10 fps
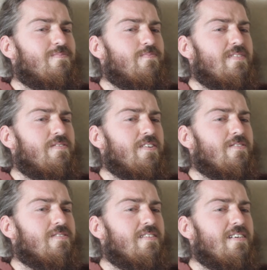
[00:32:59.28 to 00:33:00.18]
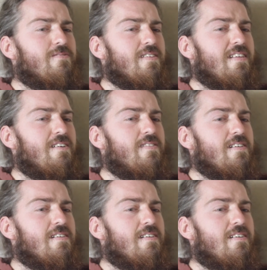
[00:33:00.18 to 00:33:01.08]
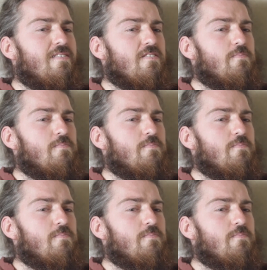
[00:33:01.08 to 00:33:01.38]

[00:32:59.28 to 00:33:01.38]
difficult to deal with in that way because other